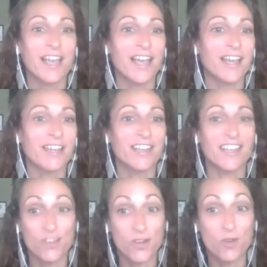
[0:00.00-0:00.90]
and
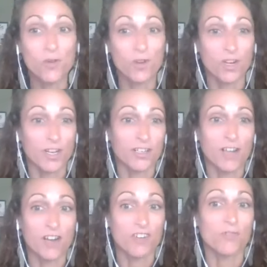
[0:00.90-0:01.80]

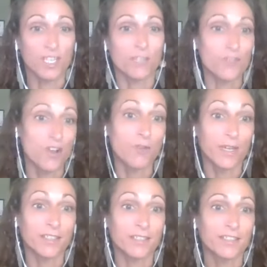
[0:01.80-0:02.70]
ignore our own inner
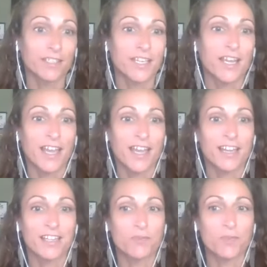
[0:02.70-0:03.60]
knowing.
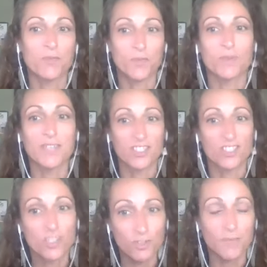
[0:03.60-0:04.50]
And when we can
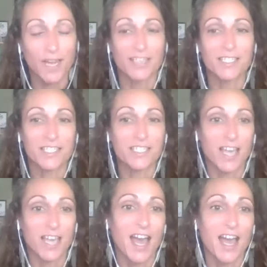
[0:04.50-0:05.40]
tune back into
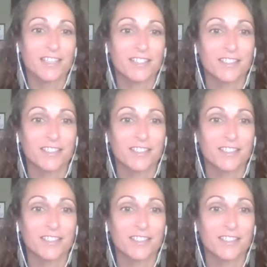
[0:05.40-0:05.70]
that,